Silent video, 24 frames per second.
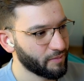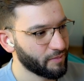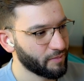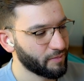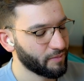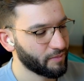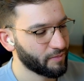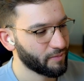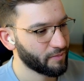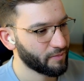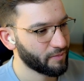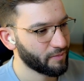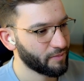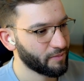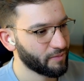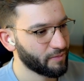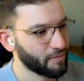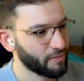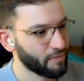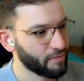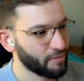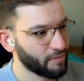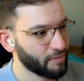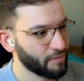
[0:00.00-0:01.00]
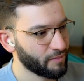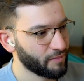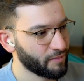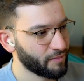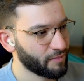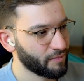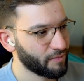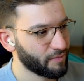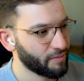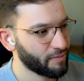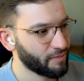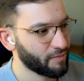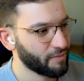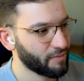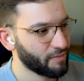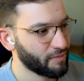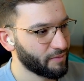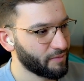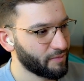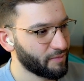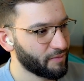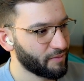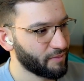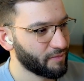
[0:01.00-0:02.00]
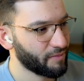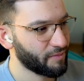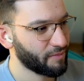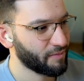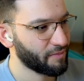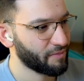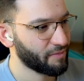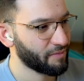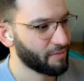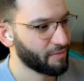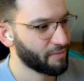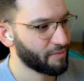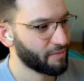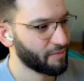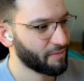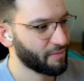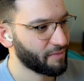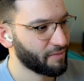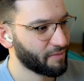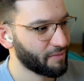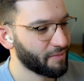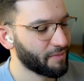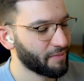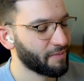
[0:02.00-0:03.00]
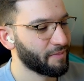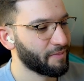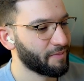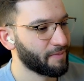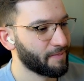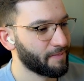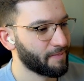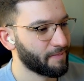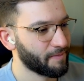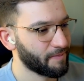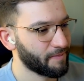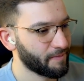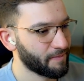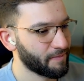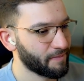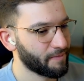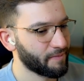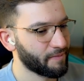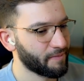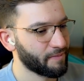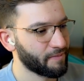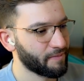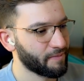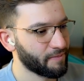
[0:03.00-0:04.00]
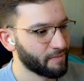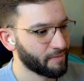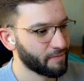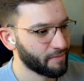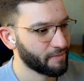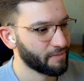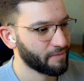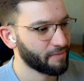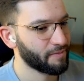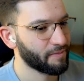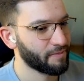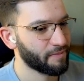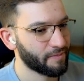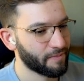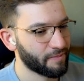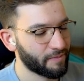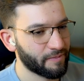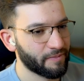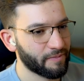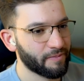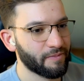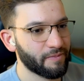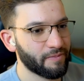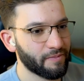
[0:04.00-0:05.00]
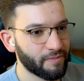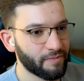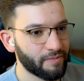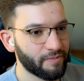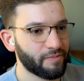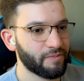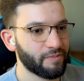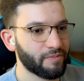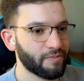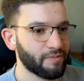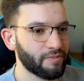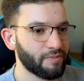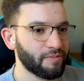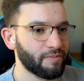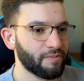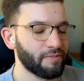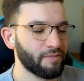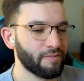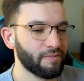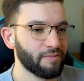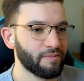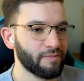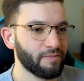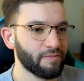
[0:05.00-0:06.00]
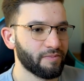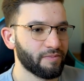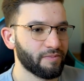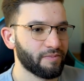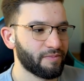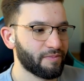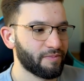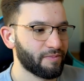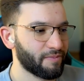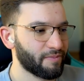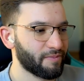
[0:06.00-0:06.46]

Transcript: (silent)